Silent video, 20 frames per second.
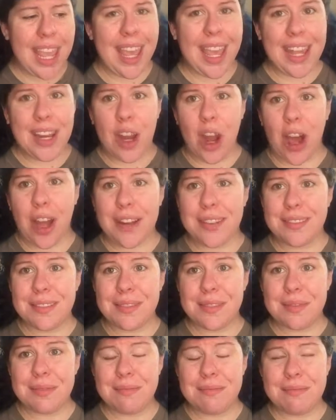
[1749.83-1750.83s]
And not
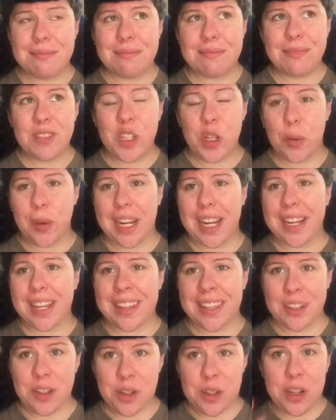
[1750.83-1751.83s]
doing
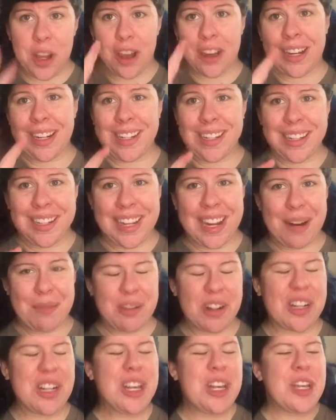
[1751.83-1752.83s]
anything, just talking to the
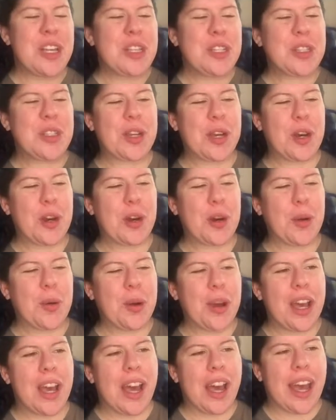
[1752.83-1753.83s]
camera. So
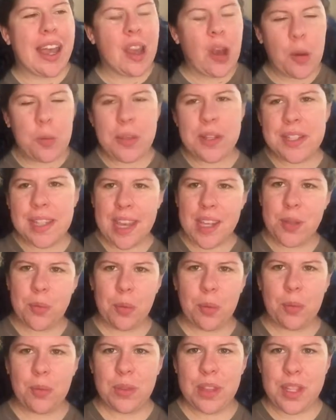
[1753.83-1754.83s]
I hope
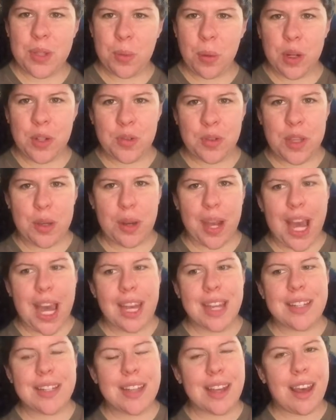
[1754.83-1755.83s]
this works for you
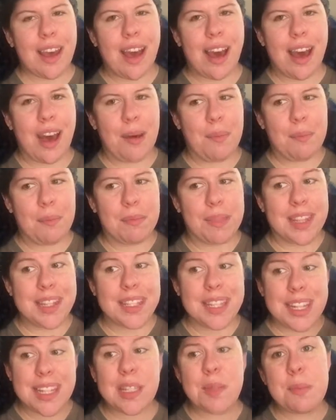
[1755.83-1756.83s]
guys.
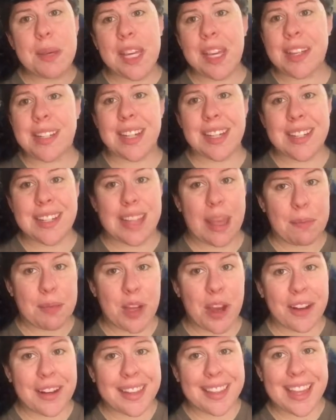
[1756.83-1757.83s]
This is because I
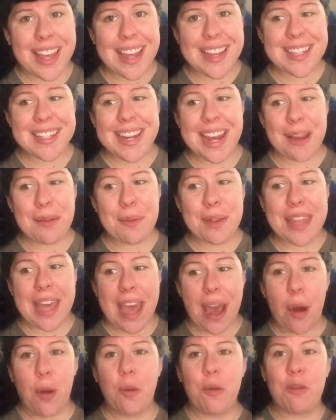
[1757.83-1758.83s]
slept on it last night
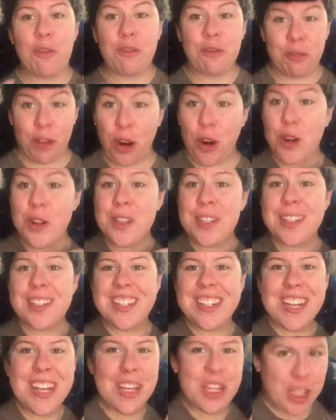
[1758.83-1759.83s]
without
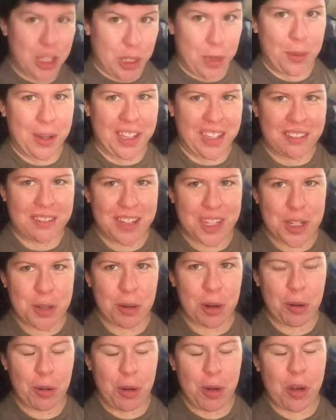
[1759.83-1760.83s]
first doing a
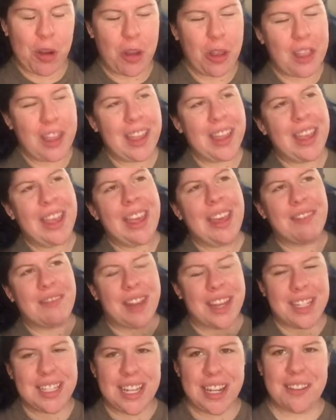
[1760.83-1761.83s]
victory roll. If I
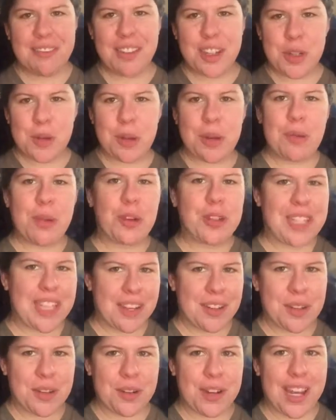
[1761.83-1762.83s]
had done a victory roll
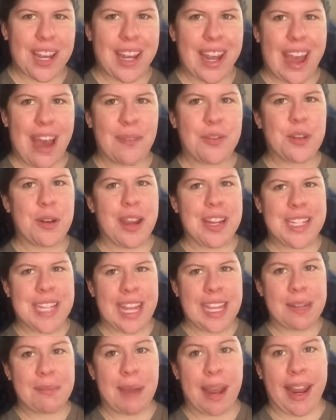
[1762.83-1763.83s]
yesterday after I'd
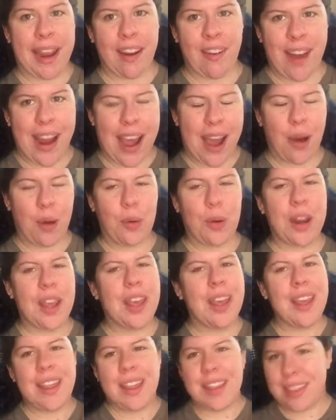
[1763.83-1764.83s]
taken my hair out,
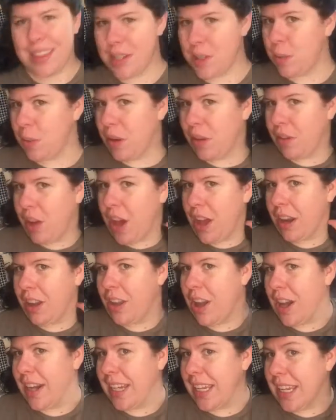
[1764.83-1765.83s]
this would have gone a
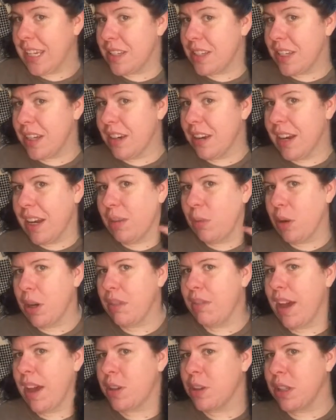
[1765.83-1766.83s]
lot easier. It would
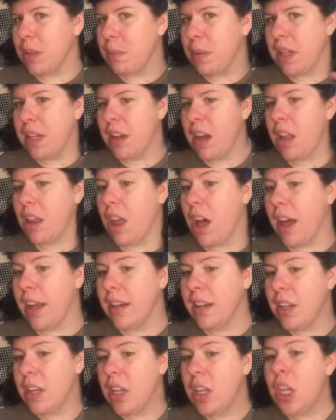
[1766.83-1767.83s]
have actually been a lot
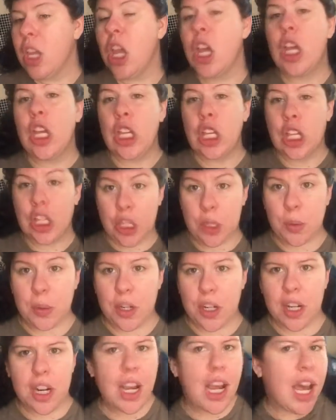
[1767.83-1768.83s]

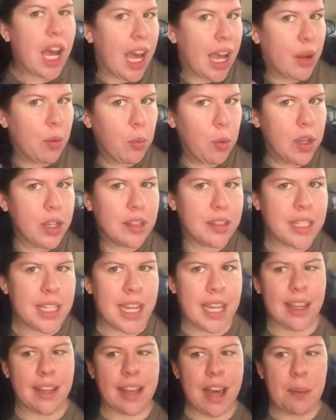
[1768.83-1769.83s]
cuter. I will
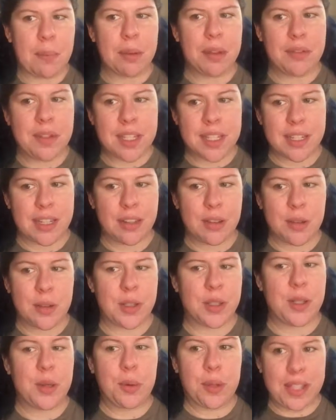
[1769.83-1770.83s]
take a couple of
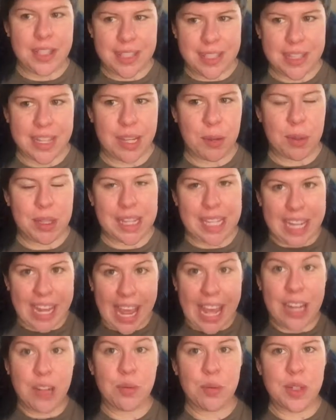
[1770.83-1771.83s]
stills so you can see what the
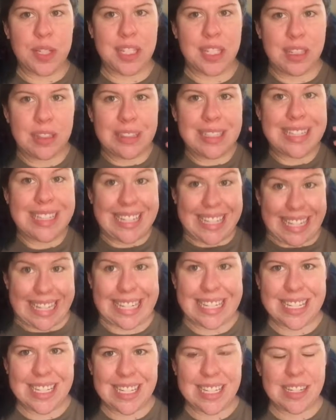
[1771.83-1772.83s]
end result
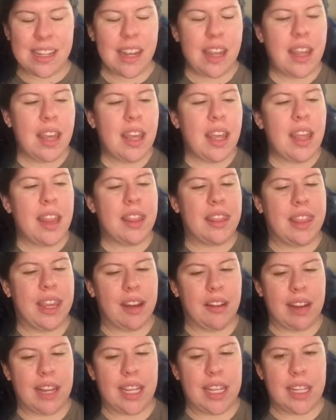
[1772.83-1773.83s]
is.
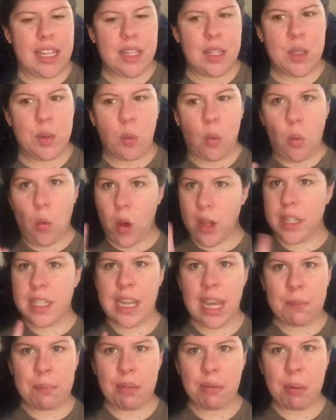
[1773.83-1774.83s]
There is one
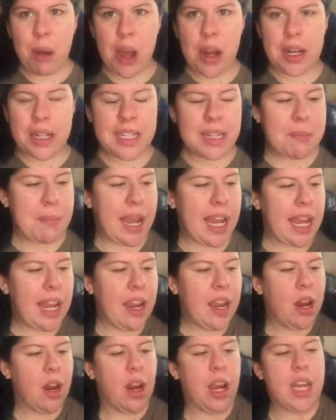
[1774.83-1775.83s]
type of product in my
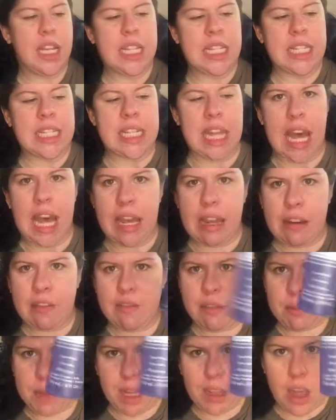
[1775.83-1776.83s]
hair aside
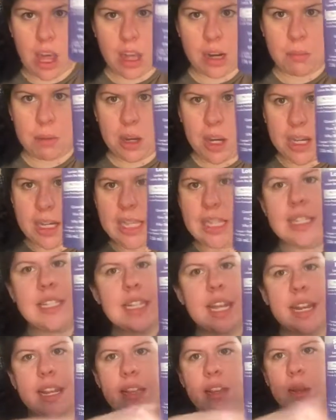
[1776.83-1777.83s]
from the Lotta Body
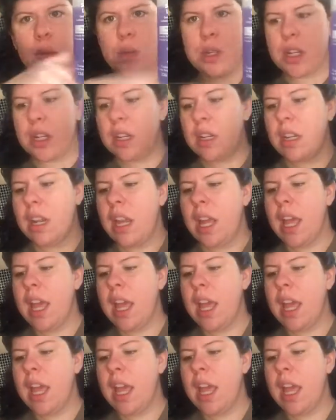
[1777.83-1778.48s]
setting lotion,